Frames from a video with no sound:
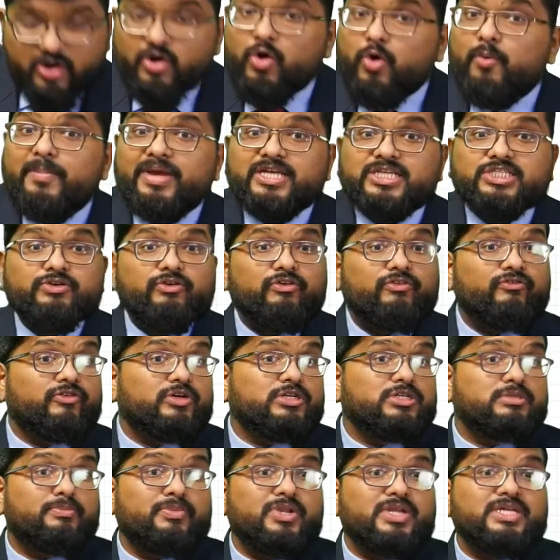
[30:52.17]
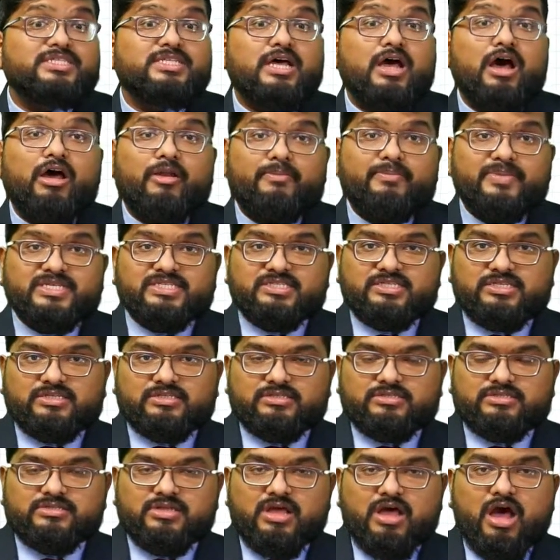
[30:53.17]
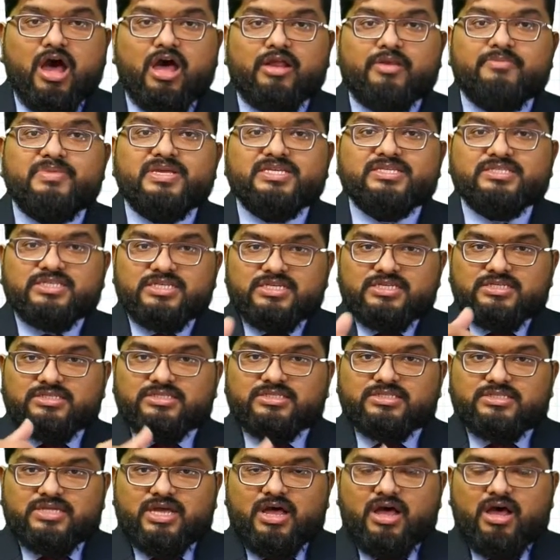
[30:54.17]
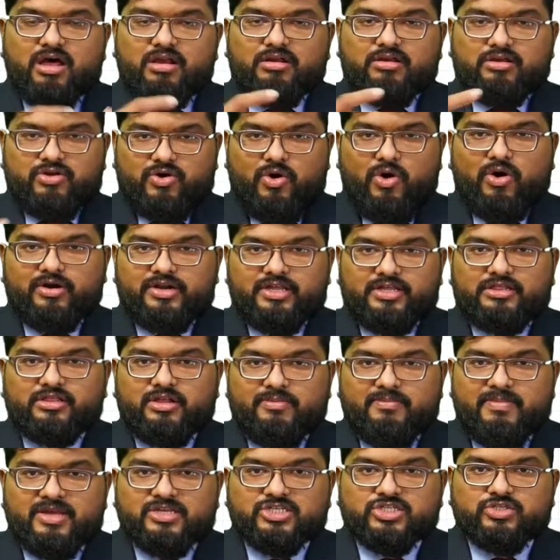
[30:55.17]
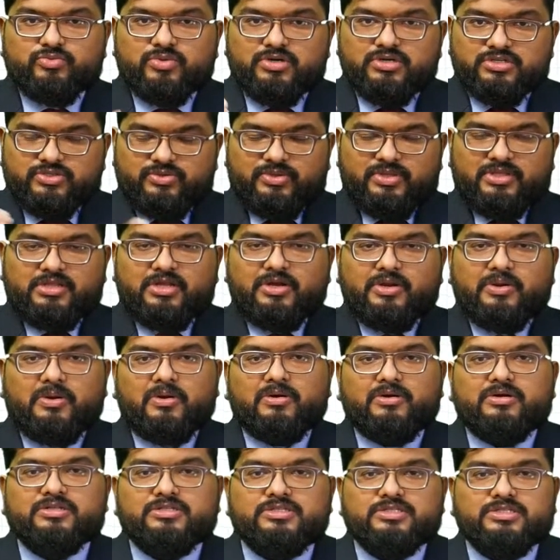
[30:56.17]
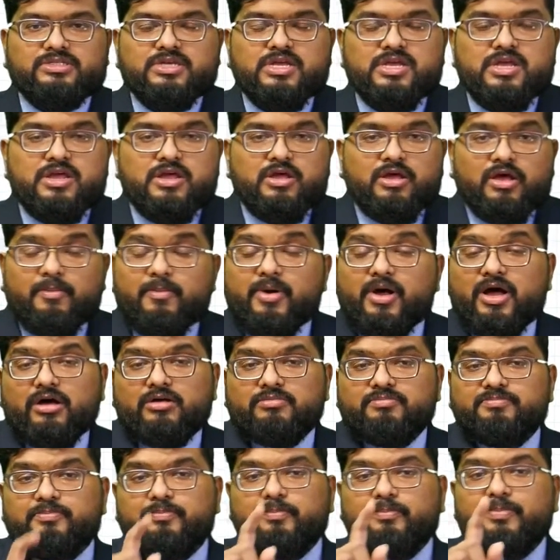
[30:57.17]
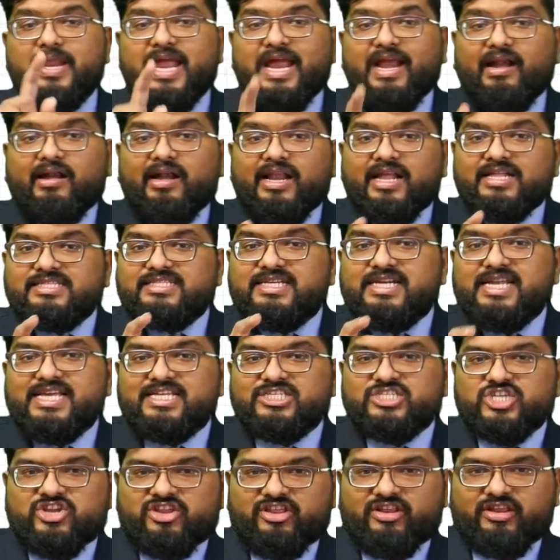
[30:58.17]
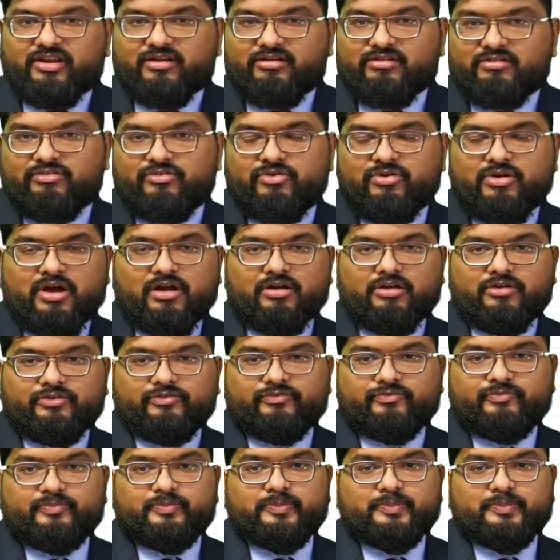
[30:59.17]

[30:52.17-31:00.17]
No, meshwork plus RBCs. RBCs are caught in the meshwork so that the clot is... platelets degenerate, Raghav.